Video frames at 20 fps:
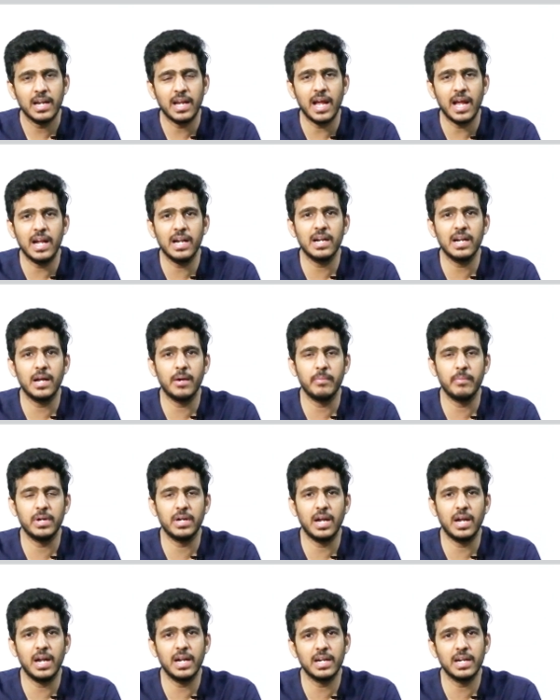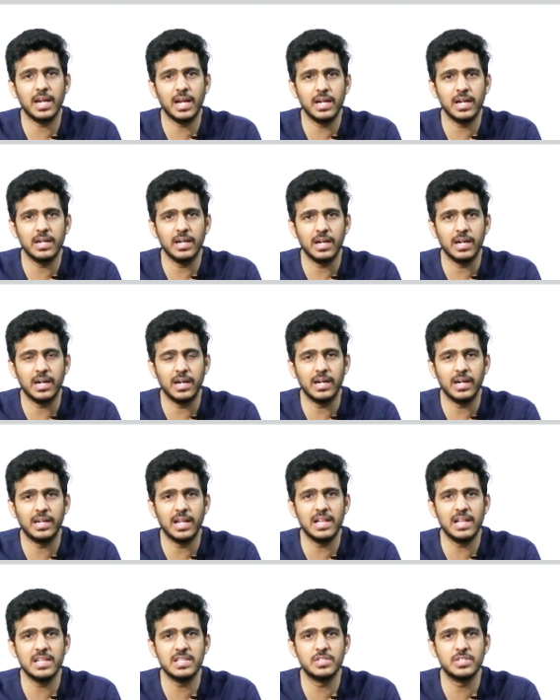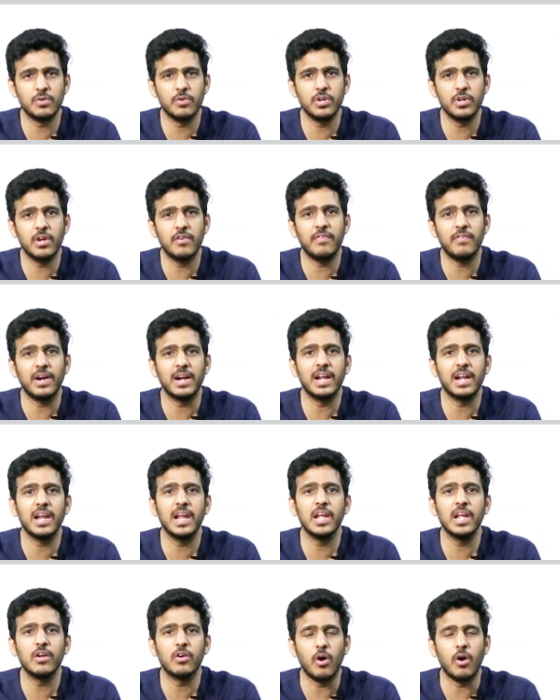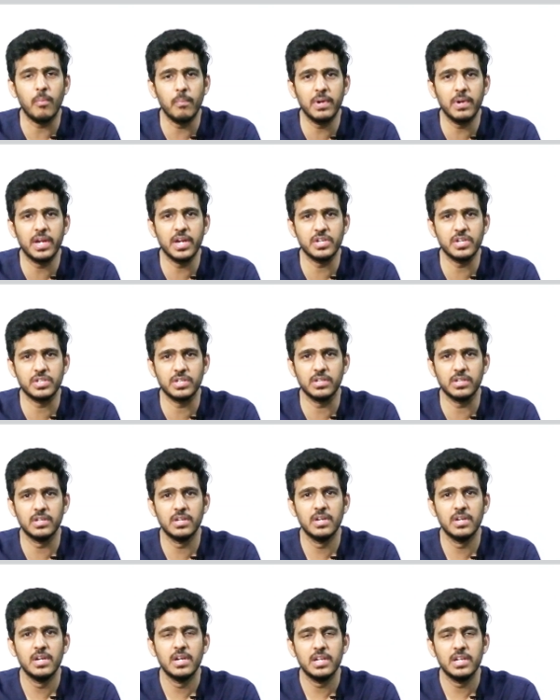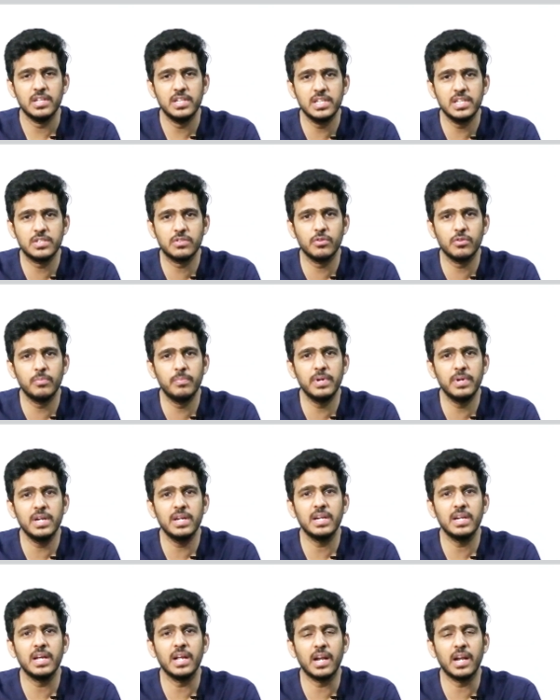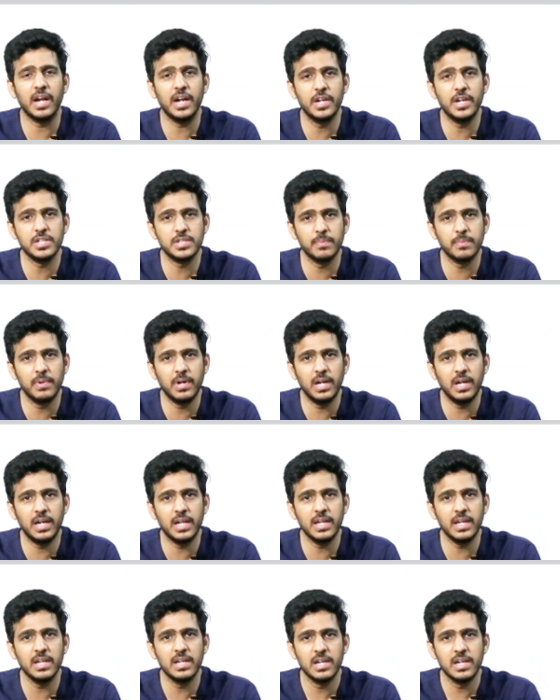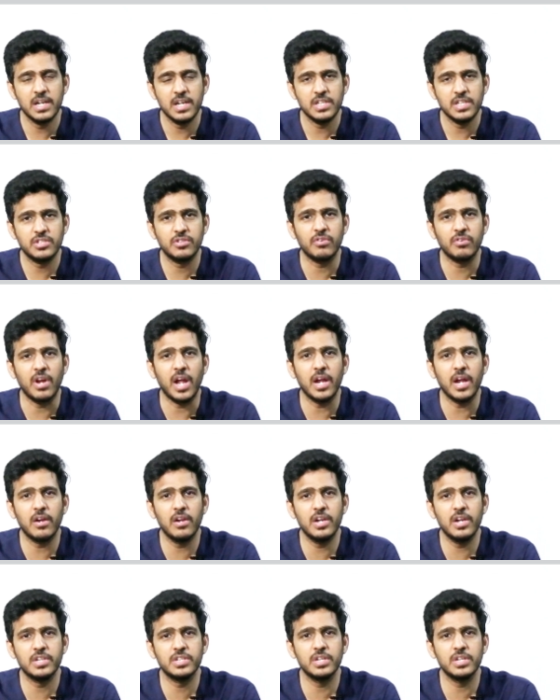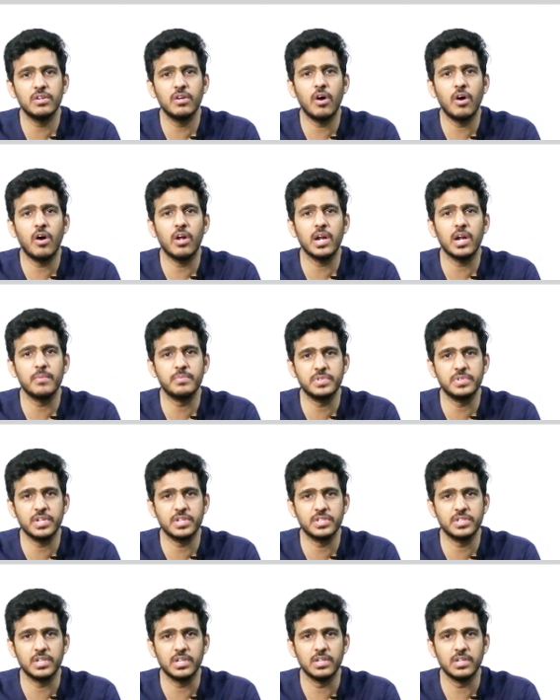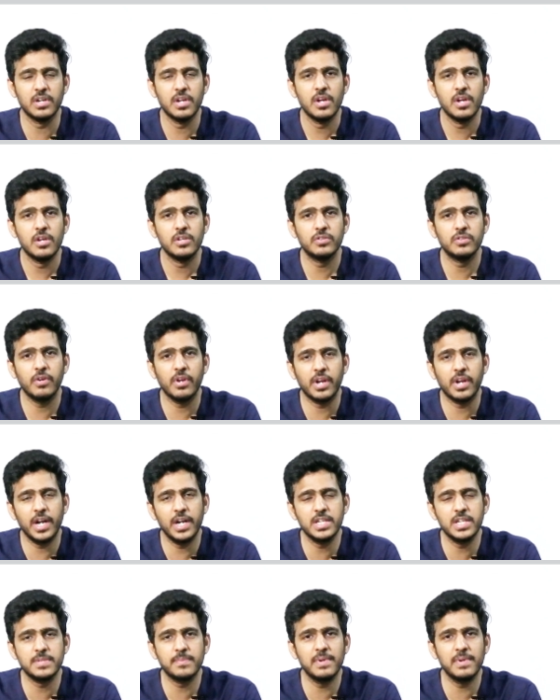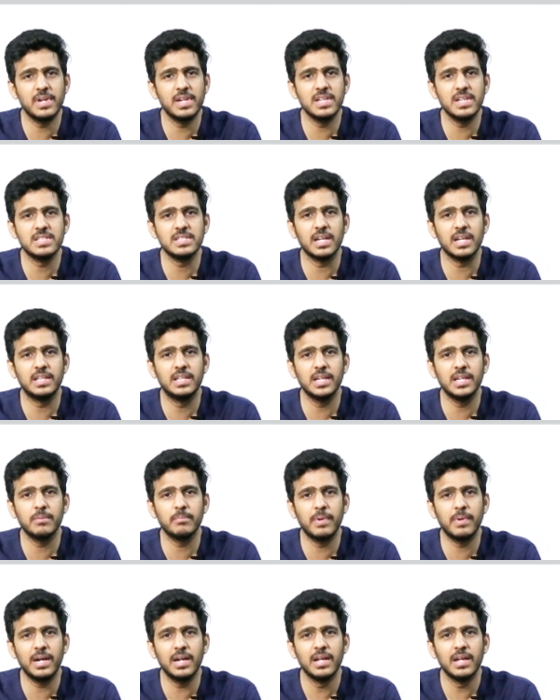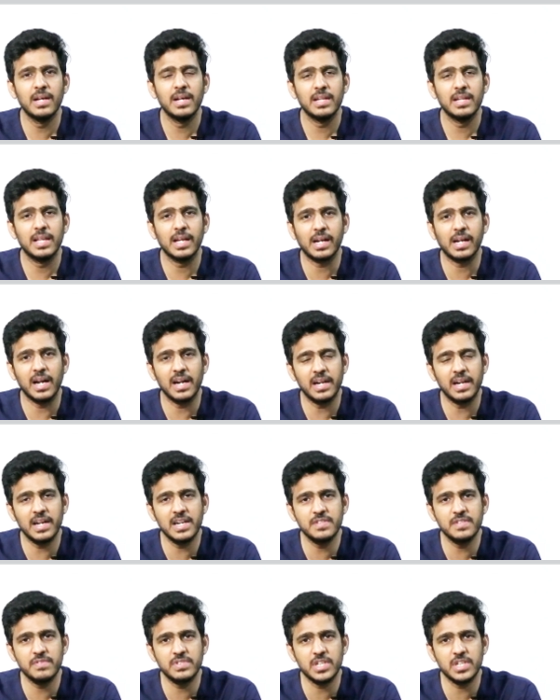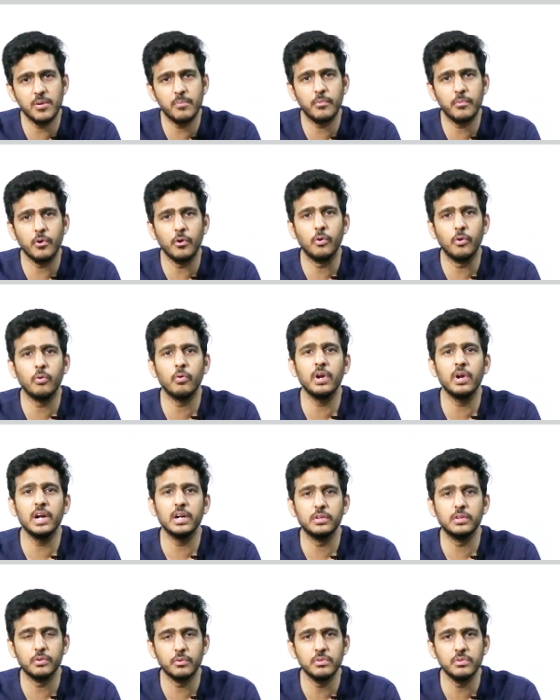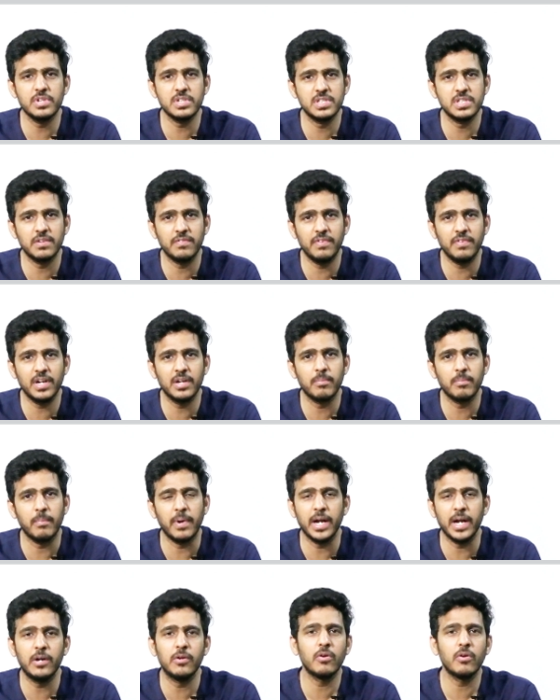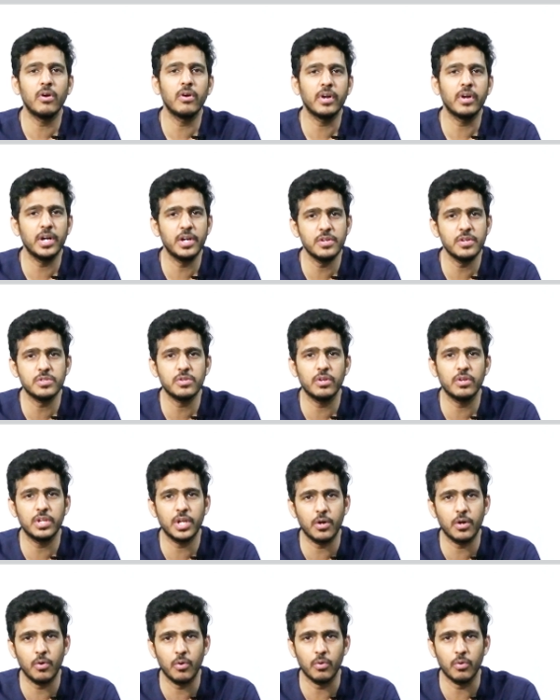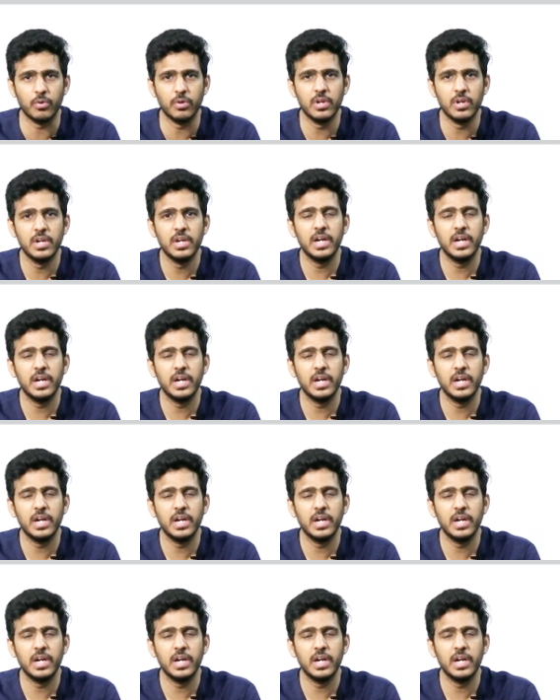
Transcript: can tell the story of underlying complication. These could be irreducibility, strangulation or obstruction. So irreducibility is nothing but the contents which are protruded through this defect might not reduce on their own.